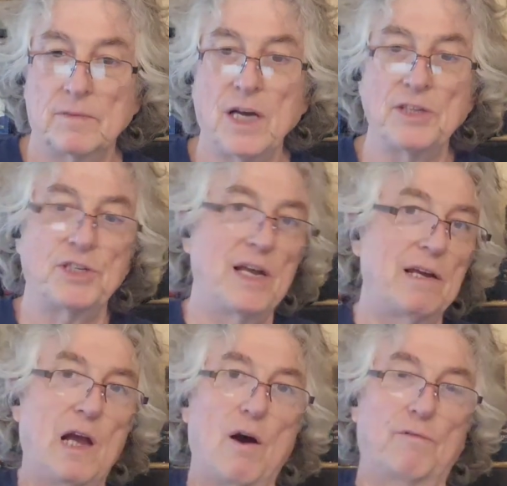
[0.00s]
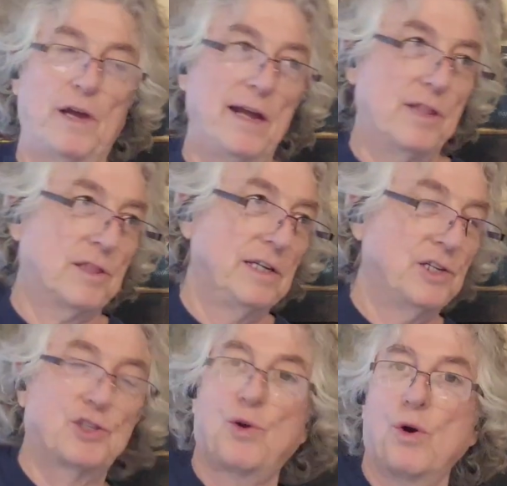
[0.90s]
Tyson Acuff, 8th
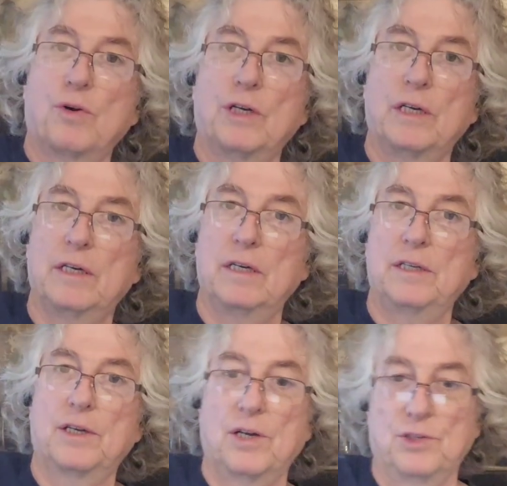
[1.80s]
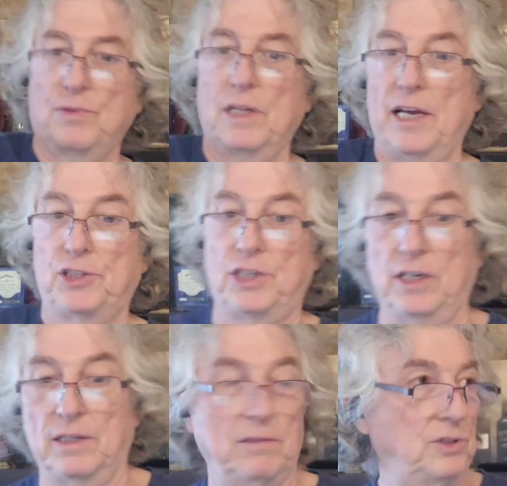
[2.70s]
leading scorer in the country last
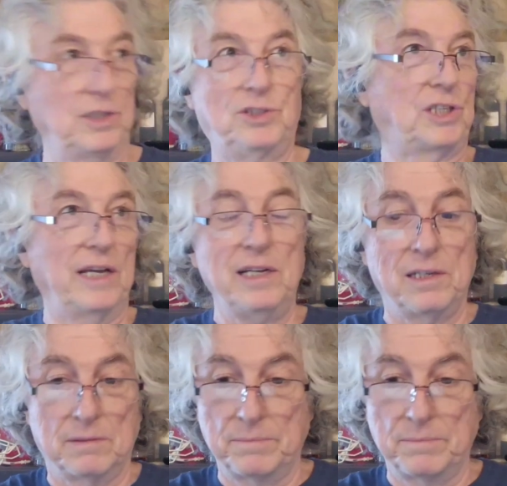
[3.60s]
year. Does he stink?